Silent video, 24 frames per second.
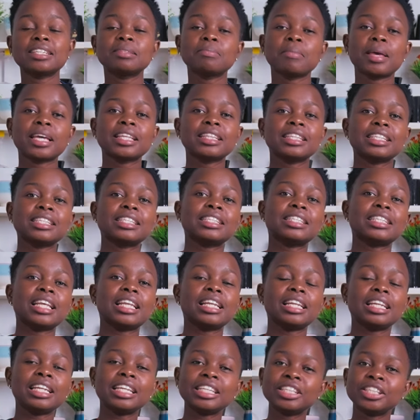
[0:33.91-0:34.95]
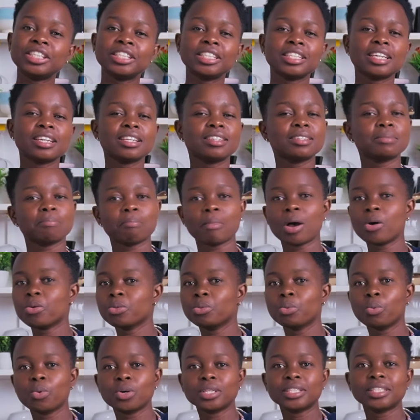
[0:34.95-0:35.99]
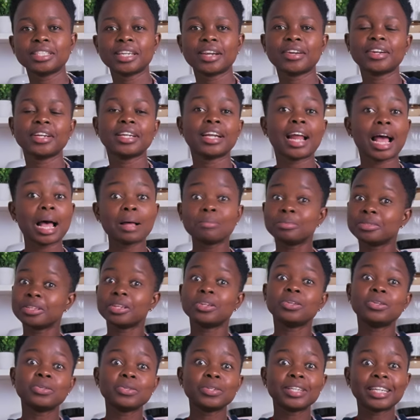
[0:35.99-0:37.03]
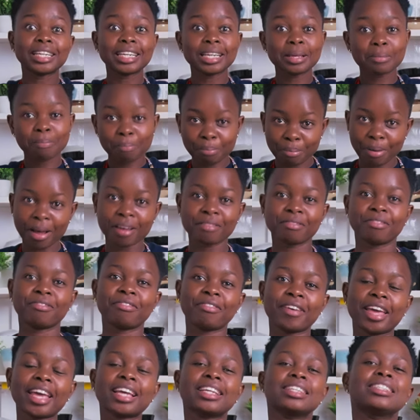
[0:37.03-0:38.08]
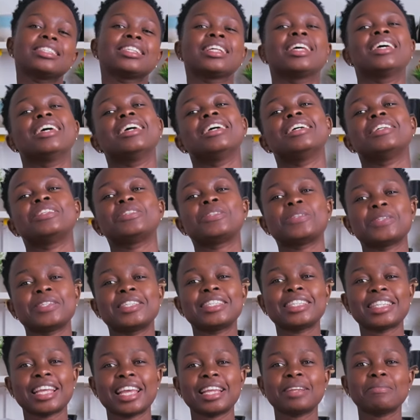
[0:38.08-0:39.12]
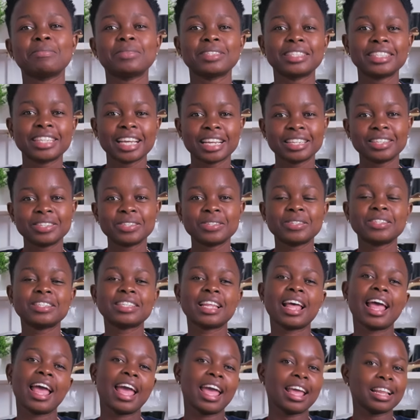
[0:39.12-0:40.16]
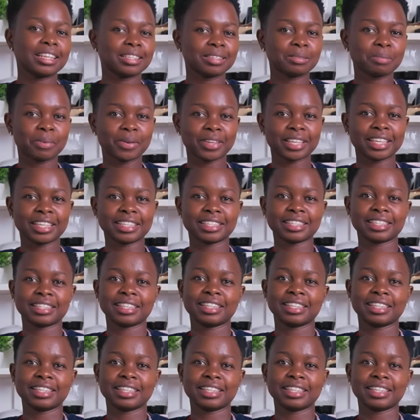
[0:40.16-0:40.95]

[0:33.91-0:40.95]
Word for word: let's make this delicious, mouth-watering, absolutely perfect sauteed potatoes and smokies.